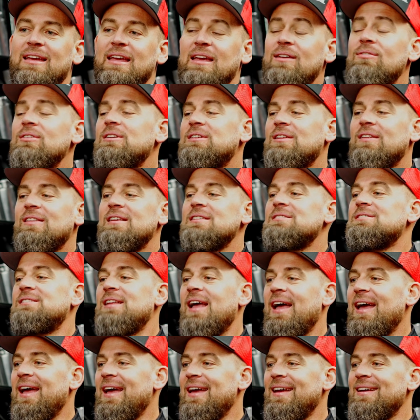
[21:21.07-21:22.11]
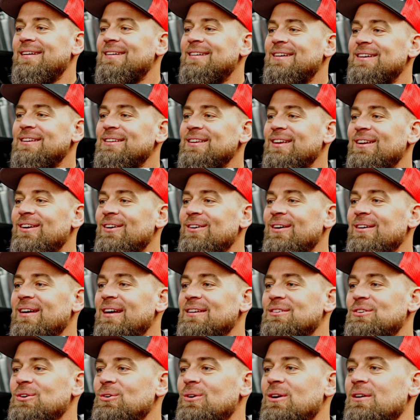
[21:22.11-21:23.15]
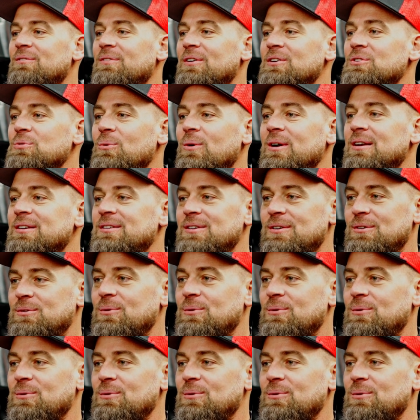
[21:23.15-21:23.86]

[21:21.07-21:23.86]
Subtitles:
even to this day, you know, doing it for 22,